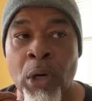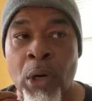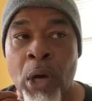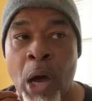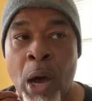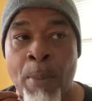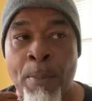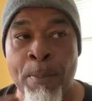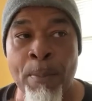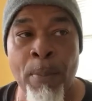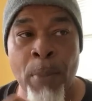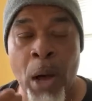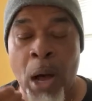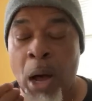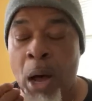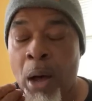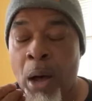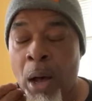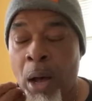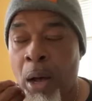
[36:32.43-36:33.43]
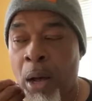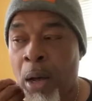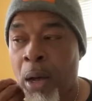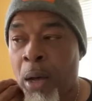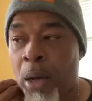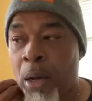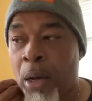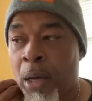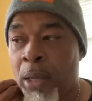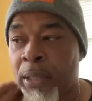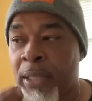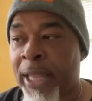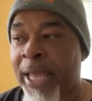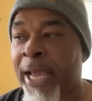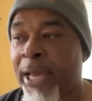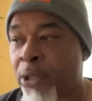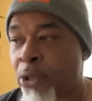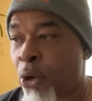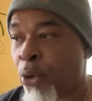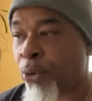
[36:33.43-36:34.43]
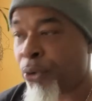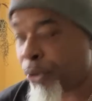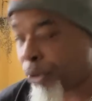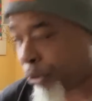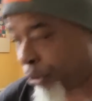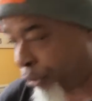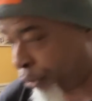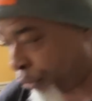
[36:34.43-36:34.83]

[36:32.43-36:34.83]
a, a, a, a landowner could